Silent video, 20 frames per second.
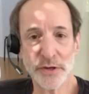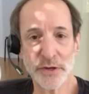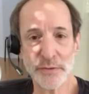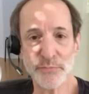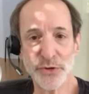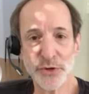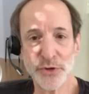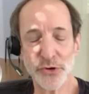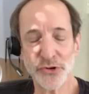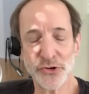
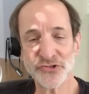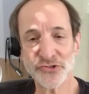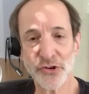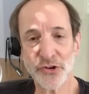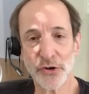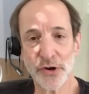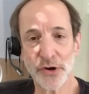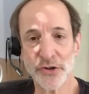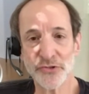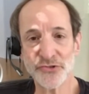computer
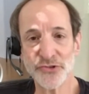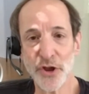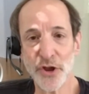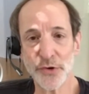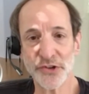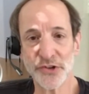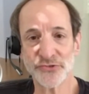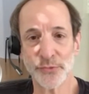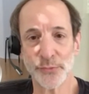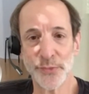storage
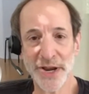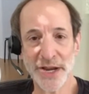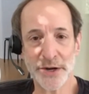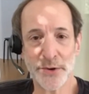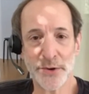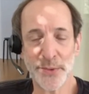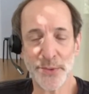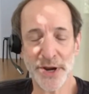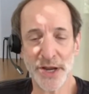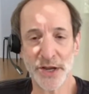known as RAID
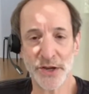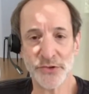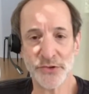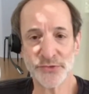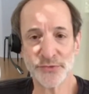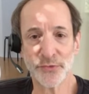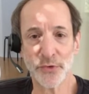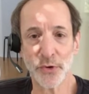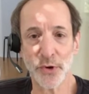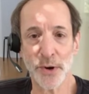
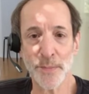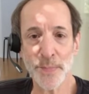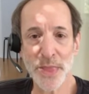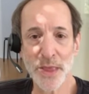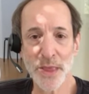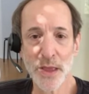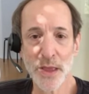arrays for